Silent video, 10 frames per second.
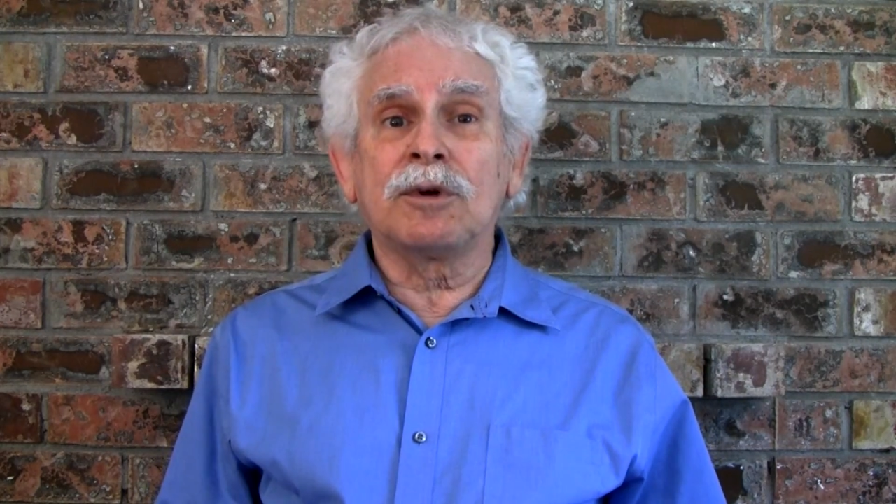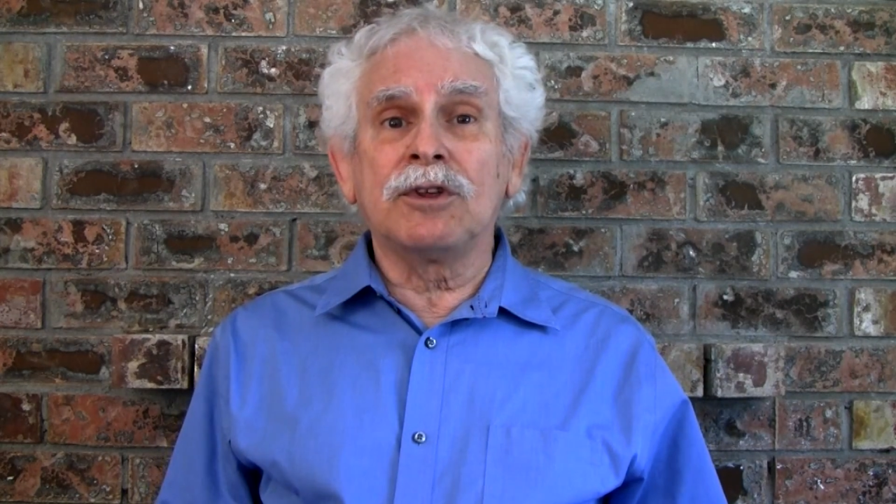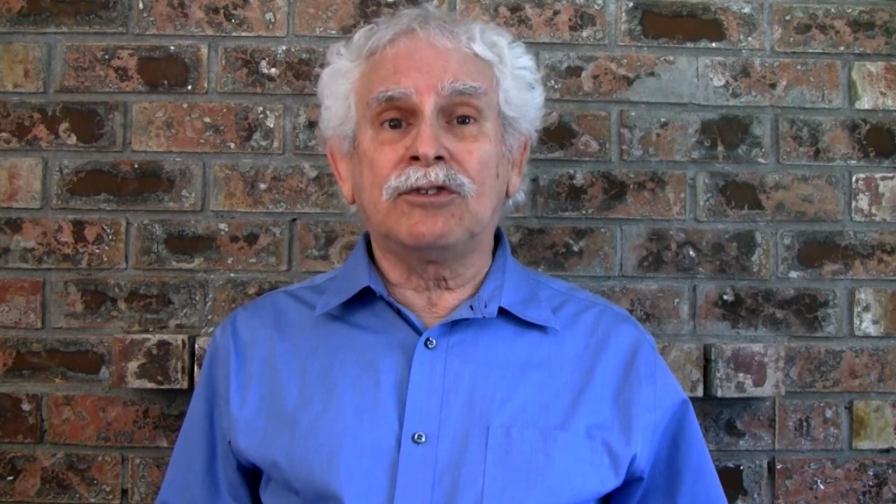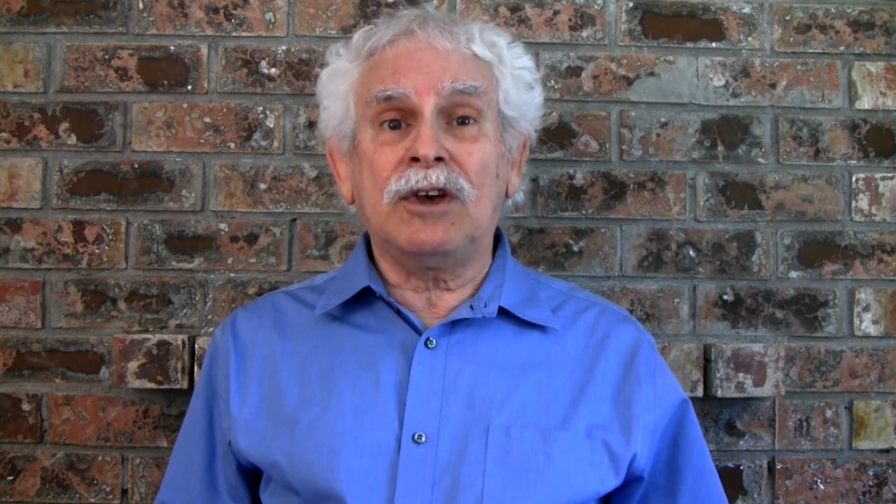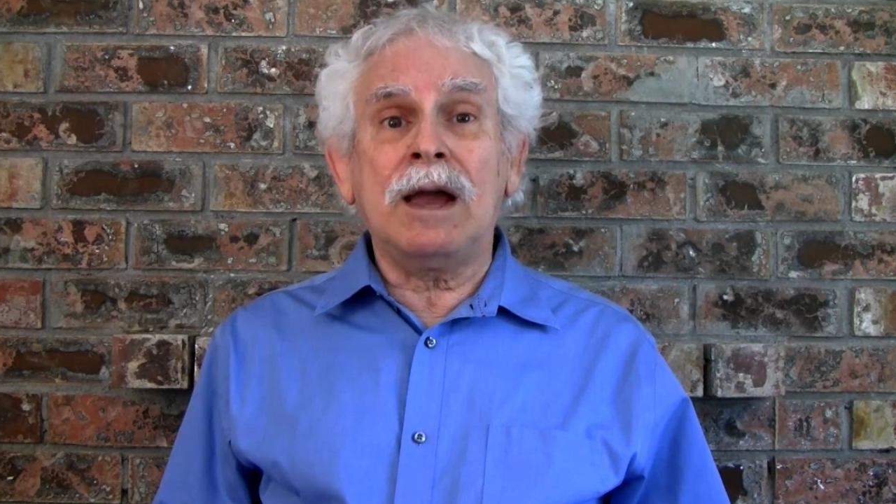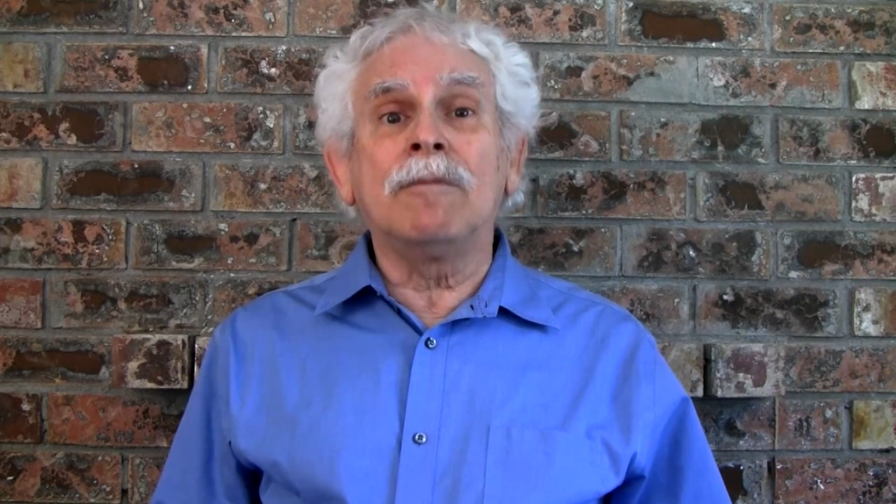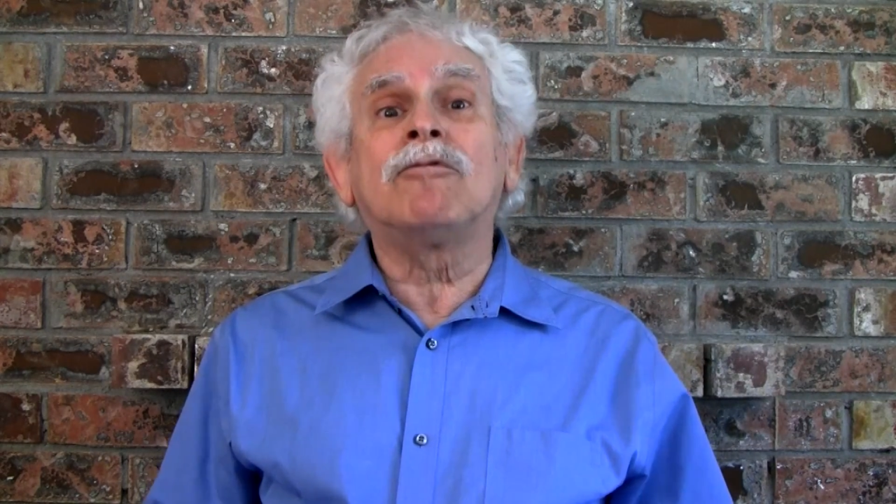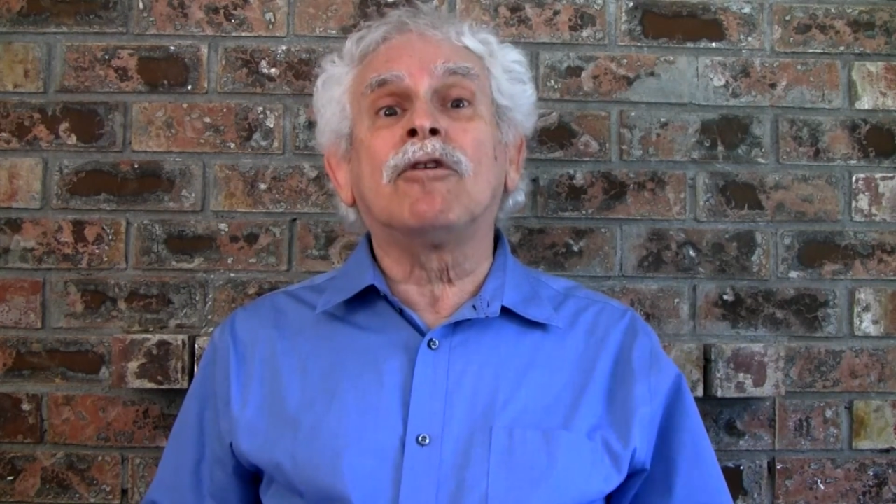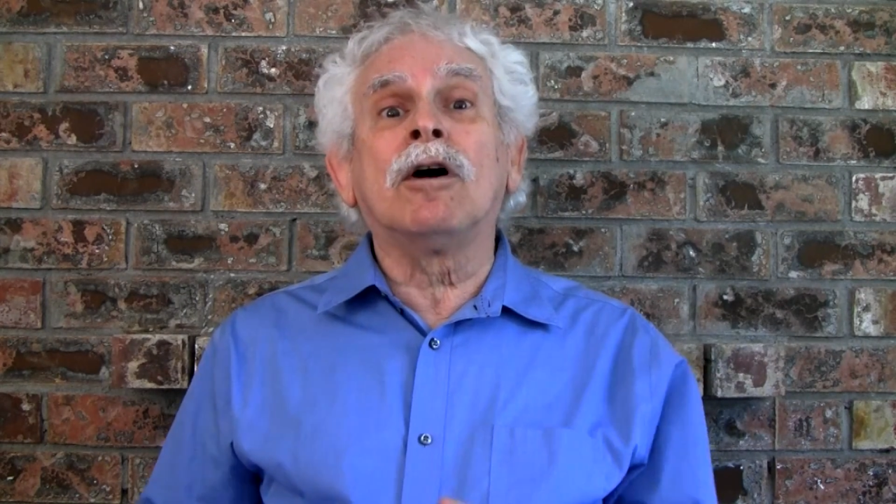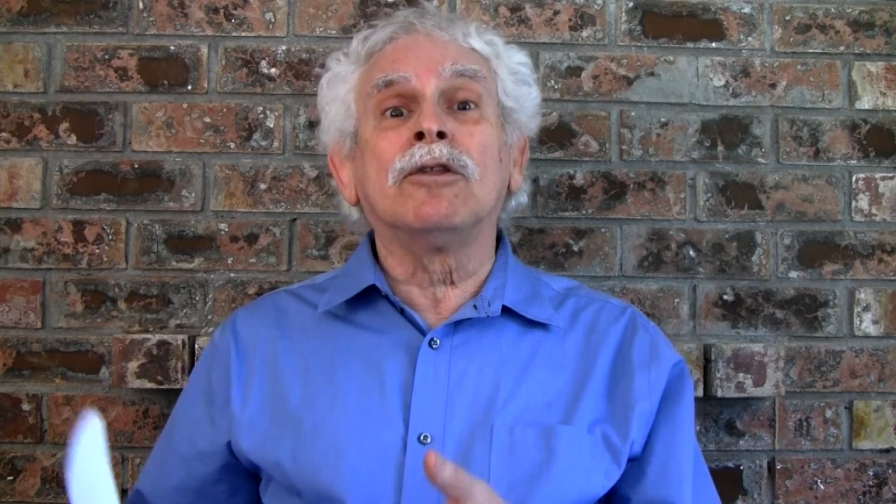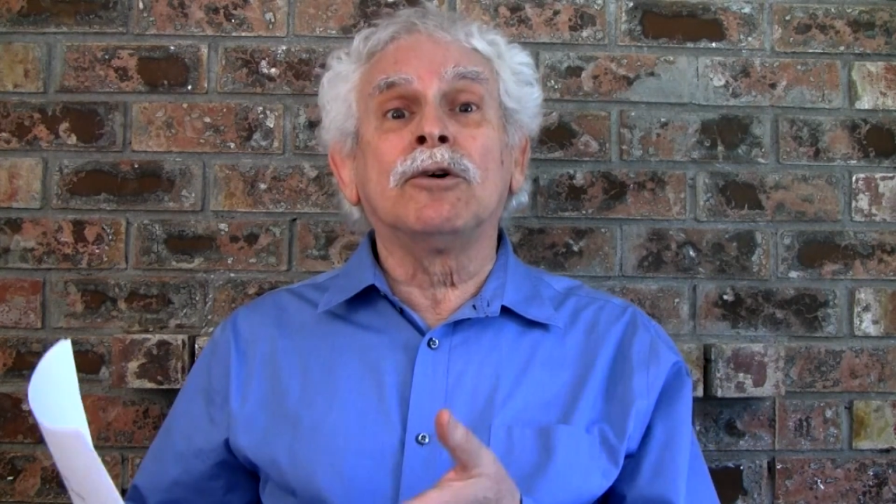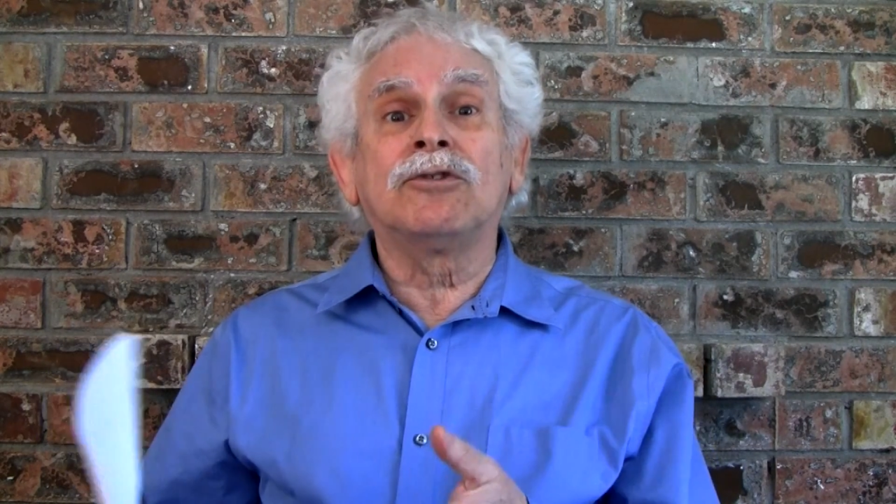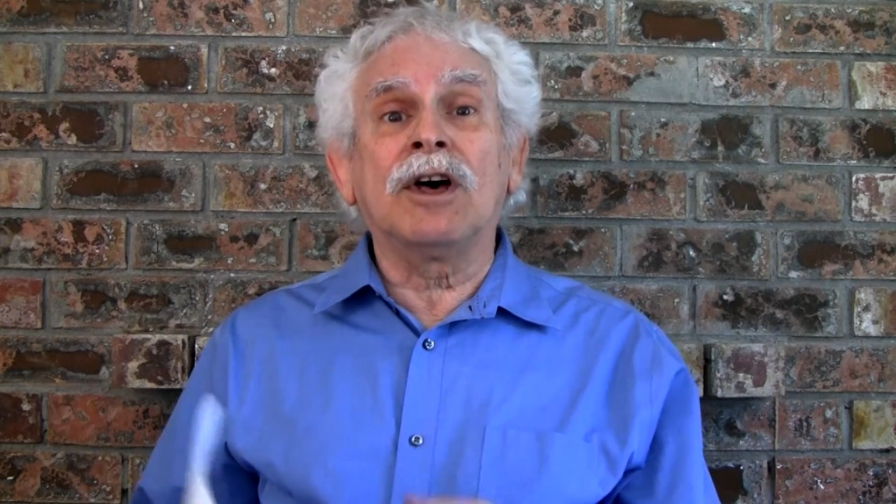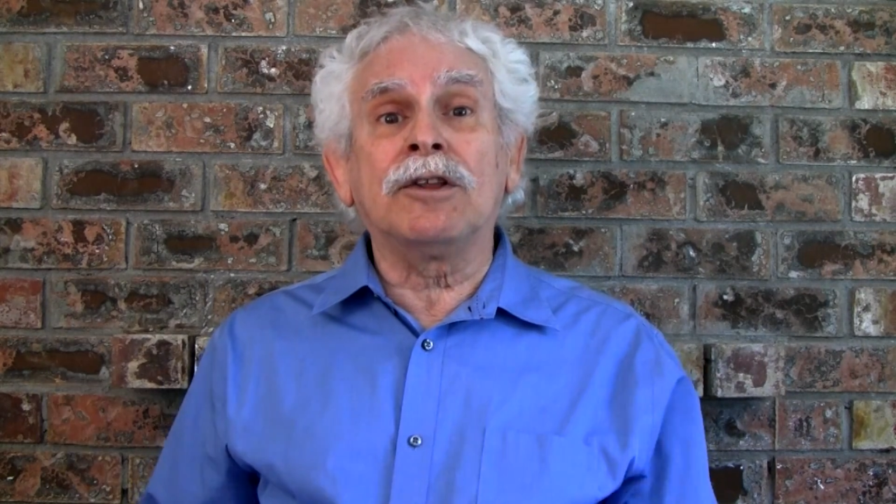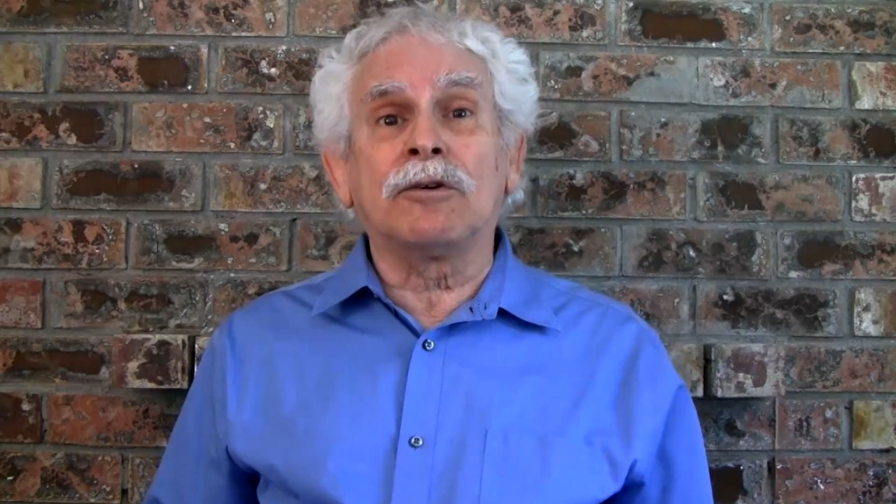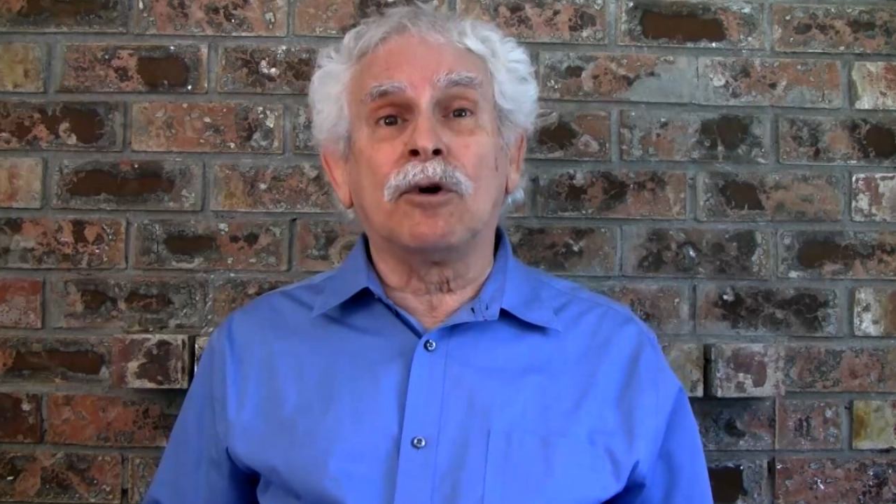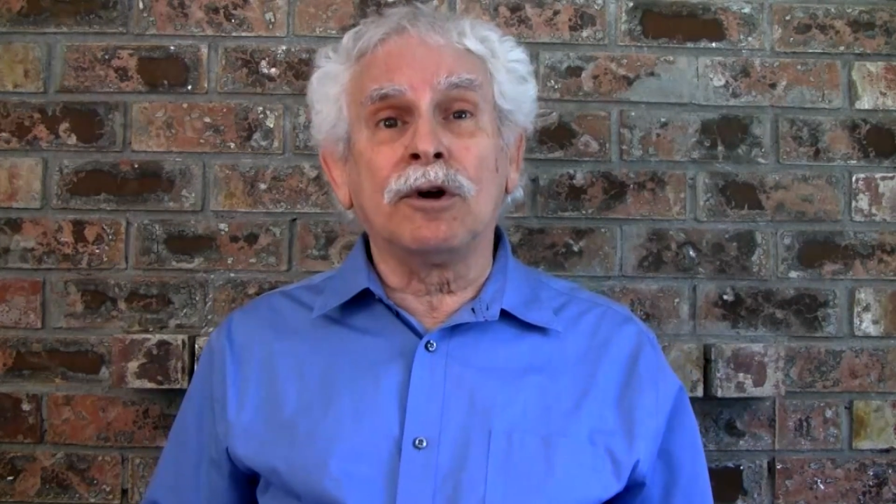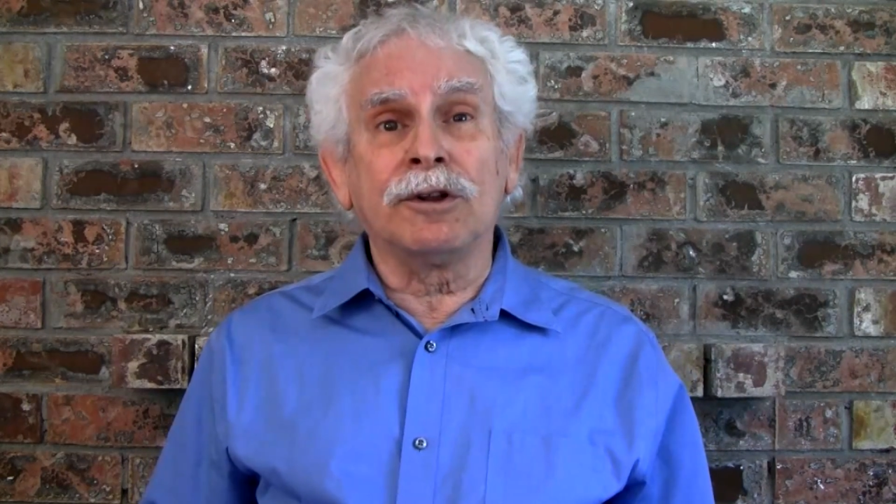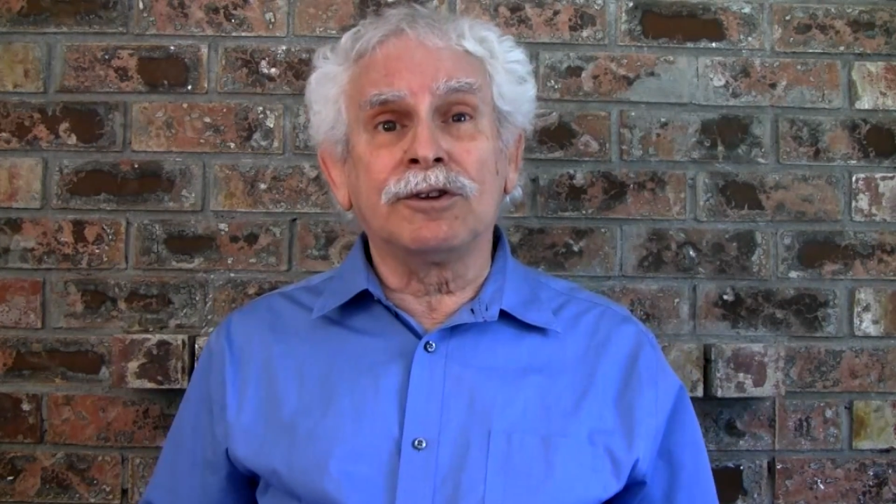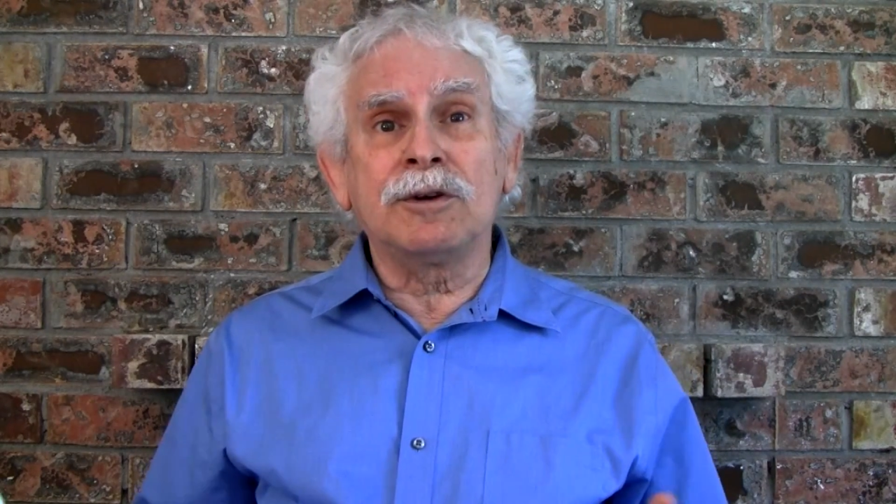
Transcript: were the same for all those other oil